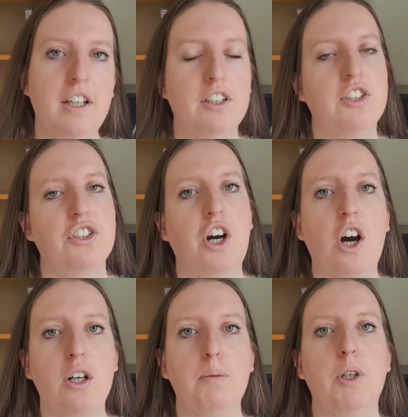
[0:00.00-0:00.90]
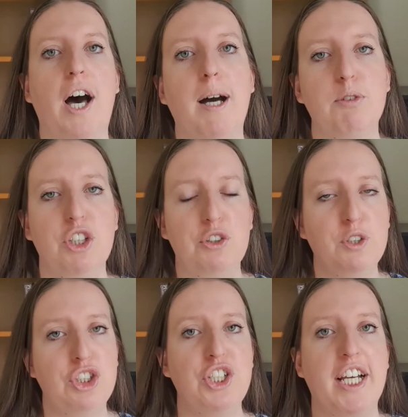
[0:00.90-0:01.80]
this is horrible, I'm going to
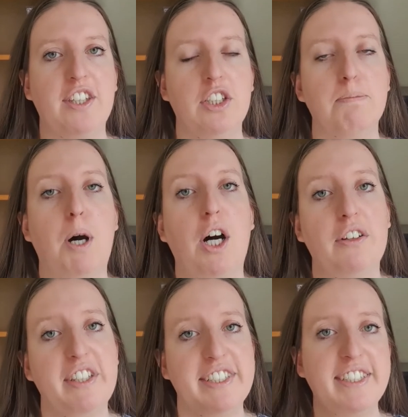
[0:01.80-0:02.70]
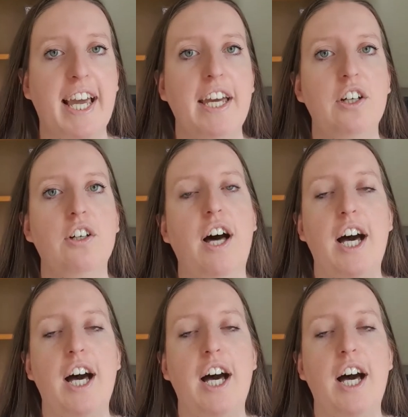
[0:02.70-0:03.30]
reject this part of the scale,